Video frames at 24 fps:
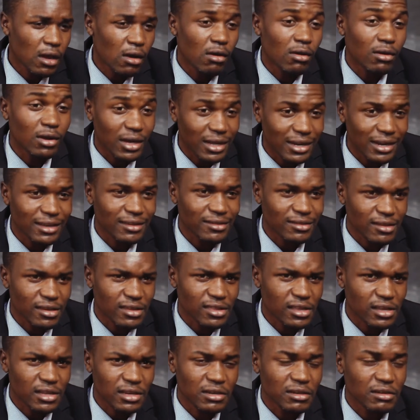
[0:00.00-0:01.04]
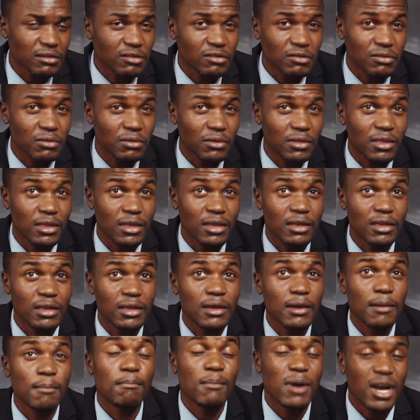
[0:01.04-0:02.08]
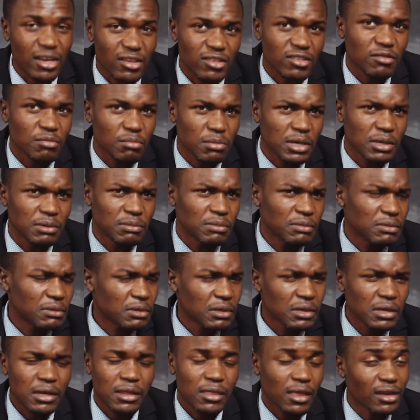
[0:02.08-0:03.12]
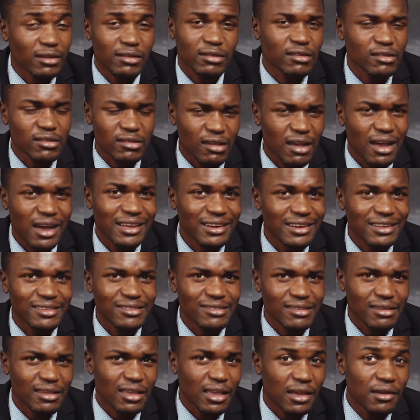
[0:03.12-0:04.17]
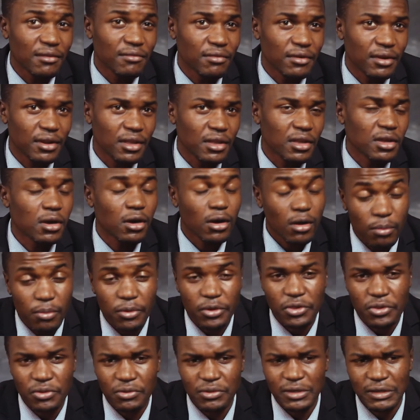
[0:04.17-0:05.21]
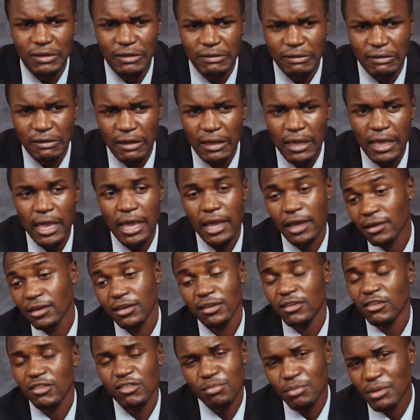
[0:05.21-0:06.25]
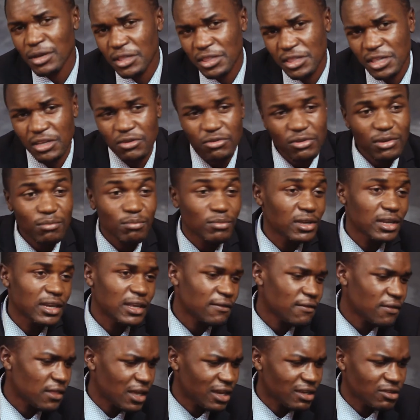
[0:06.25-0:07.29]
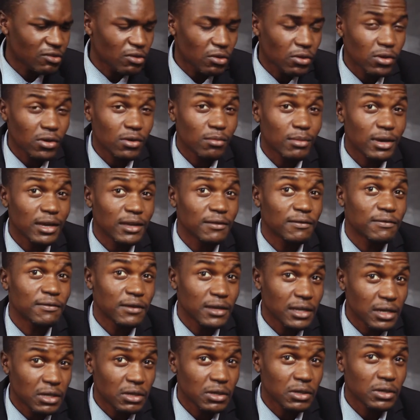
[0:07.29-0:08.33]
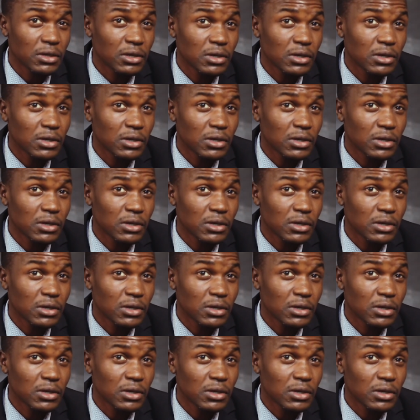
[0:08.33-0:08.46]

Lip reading: organization to the maximum, that is harnessing every opportunity. And it is my genuine belief that all my fellow